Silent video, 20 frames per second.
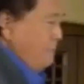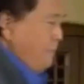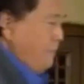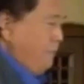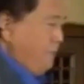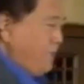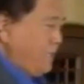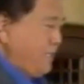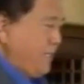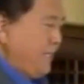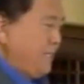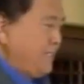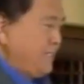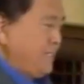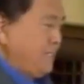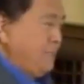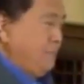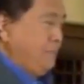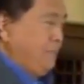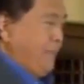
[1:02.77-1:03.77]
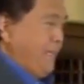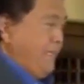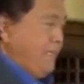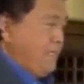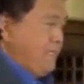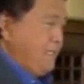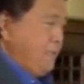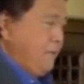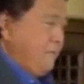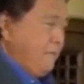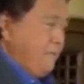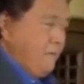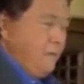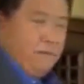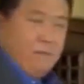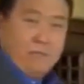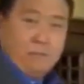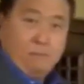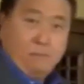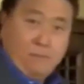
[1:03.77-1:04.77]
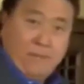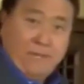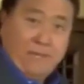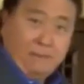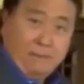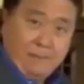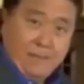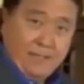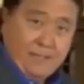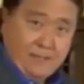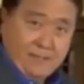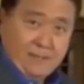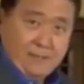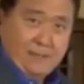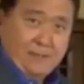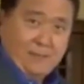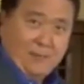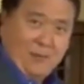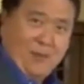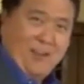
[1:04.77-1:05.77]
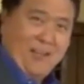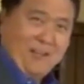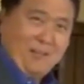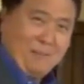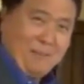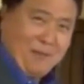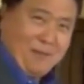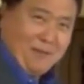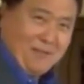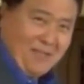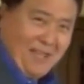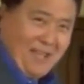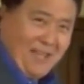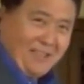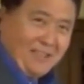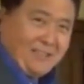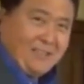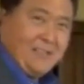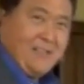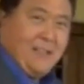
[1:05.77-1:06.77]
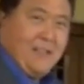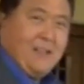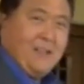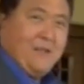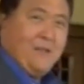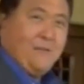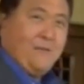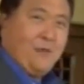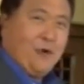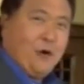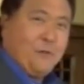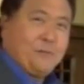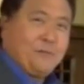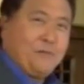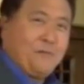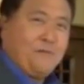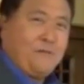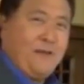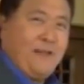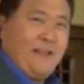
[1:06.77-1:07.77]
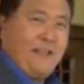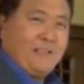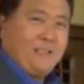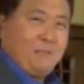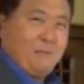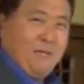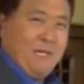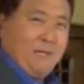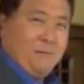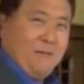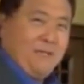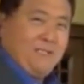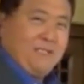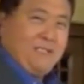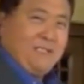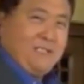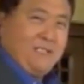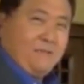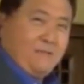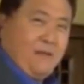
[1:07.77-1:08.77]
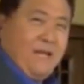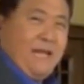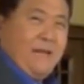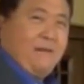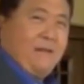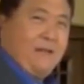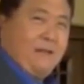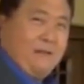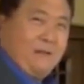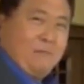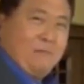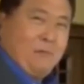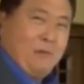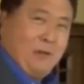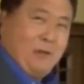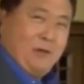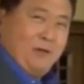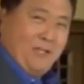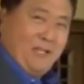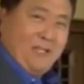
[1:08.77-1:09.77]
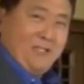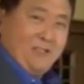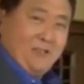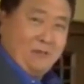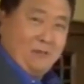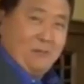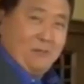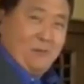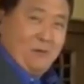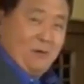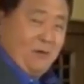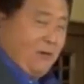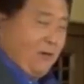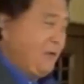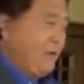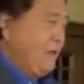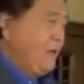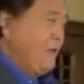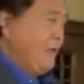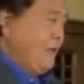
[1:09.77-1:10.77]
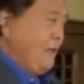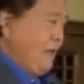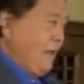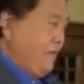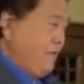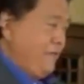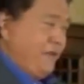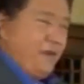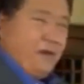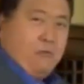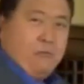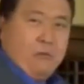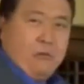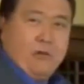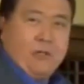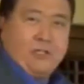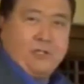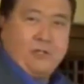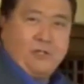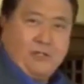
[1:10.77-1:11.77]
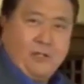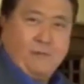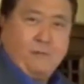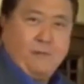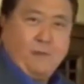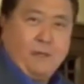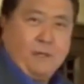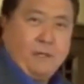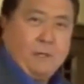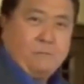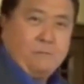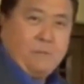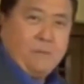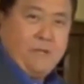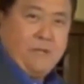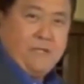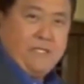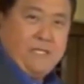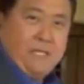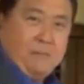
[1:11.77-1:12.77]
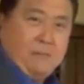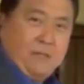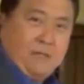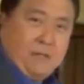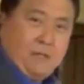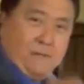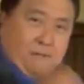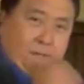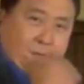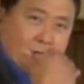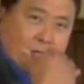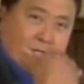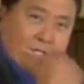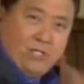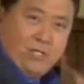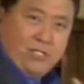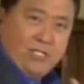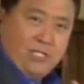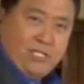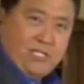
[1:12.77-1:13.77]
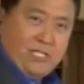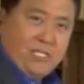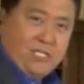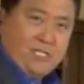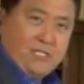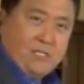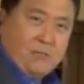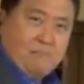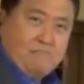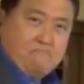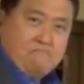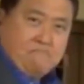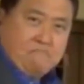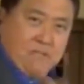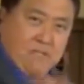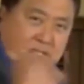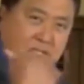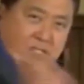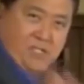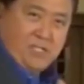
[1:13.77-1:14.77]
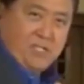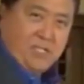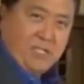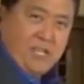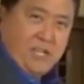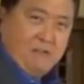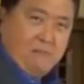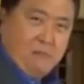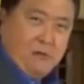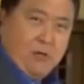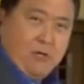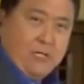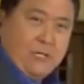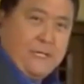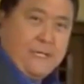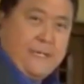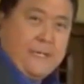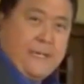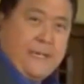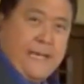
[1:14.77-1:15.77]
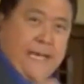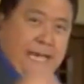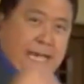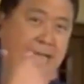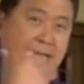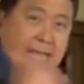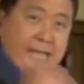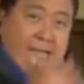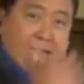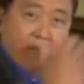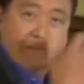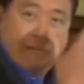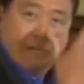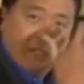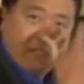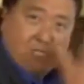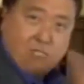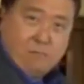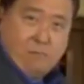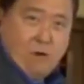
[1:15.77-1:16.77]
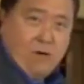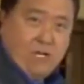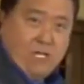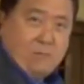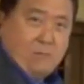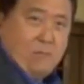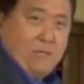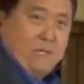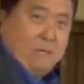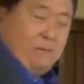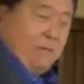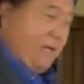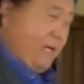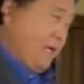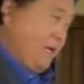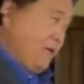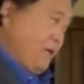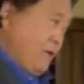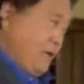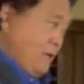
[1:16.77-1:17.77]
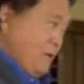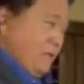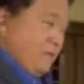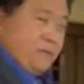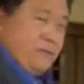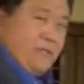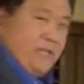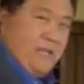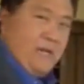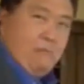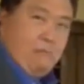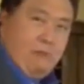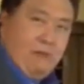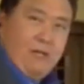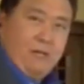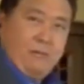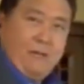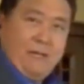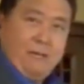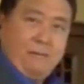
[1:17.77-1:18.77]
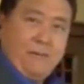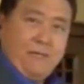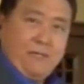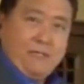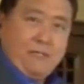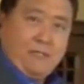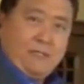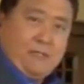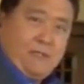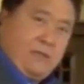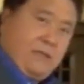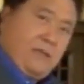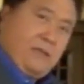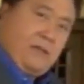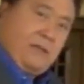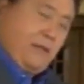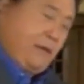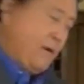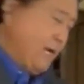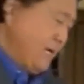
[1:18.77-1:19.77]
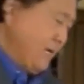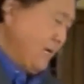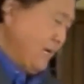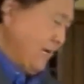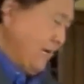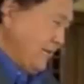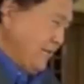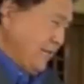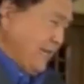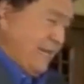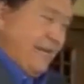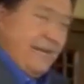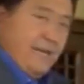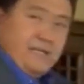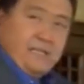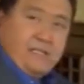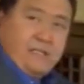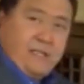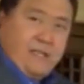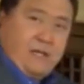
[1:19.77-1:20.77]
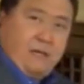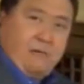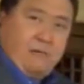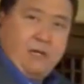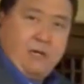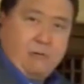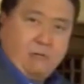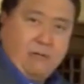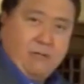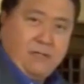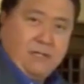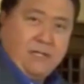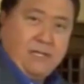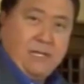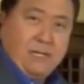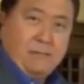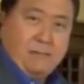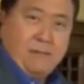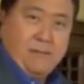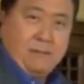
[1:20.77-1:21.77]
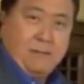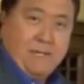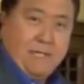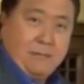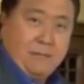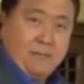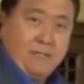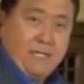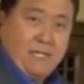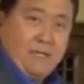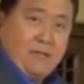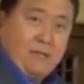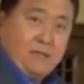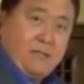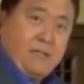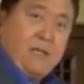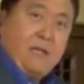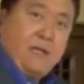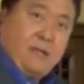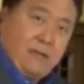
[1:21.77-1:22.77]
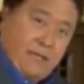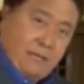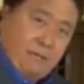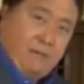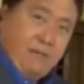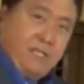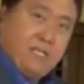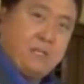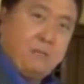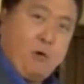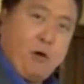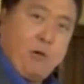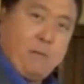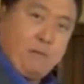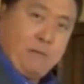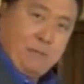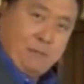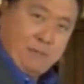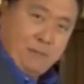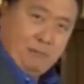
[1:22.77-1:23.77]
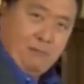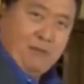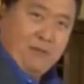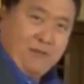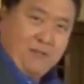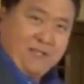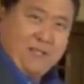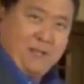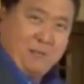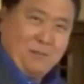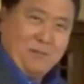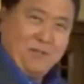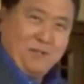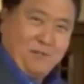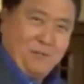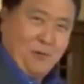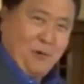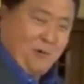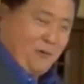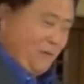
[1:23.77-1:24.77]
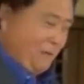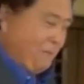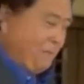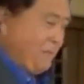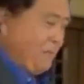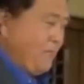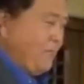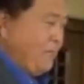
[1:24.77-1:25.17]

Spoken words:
And what Rich Dad said the B stood for was big business, or like Bill Gates. Forbes defines big business as 500 employees or more. And their words are different. They say, I'm looking for a good system, a good network, and the smartest people I know to help run my business. So they're unlike the S. They don't want to run the company by themselves. They want smart people to run their companies for them.